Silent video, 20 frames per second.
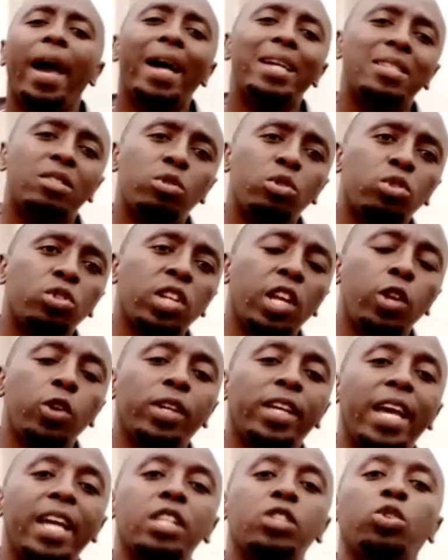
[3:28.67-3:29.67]
I just want to tell
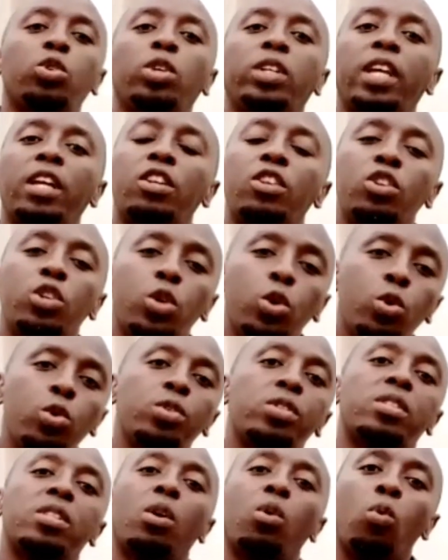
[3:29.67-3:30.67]
you guys, you can
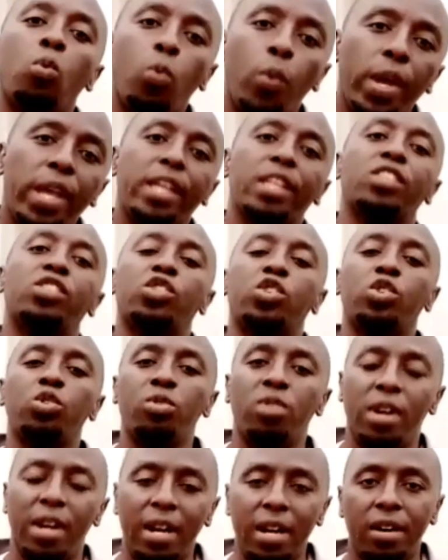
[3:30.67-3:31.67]
use the waste you
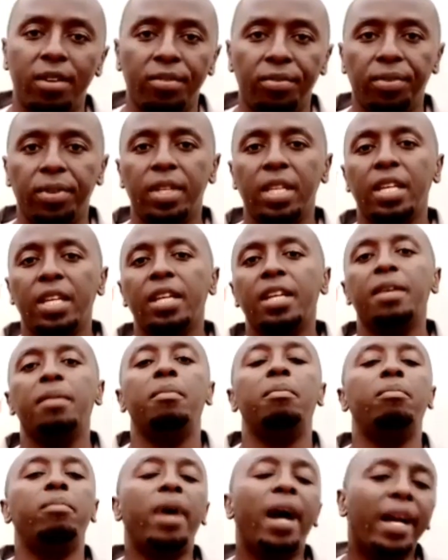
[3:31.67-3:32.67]
have.
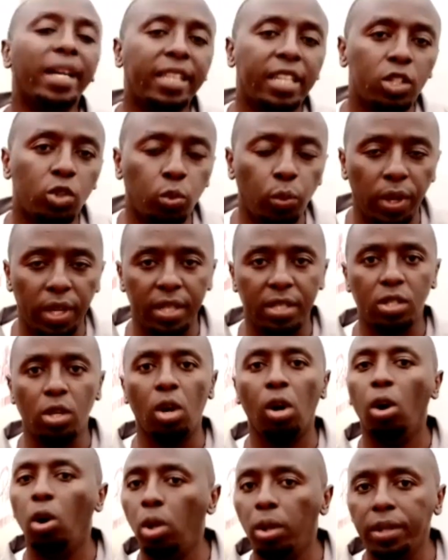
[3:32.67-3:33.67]
Market waste,
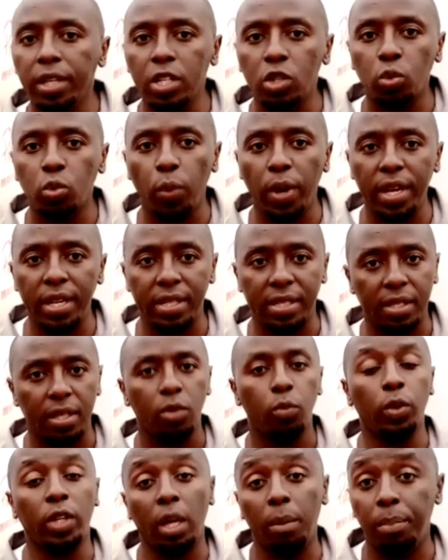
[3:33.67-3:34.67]
all these waste,
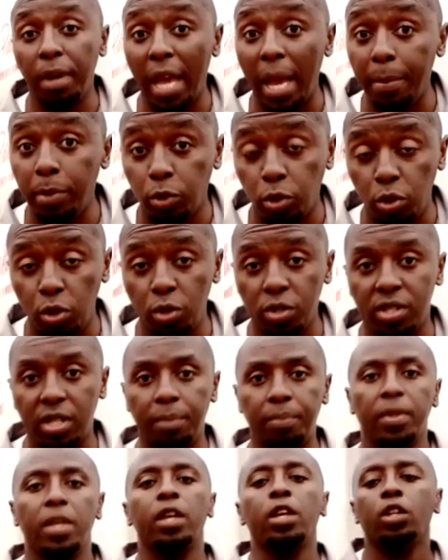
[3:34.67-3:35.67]
we can be able to use them.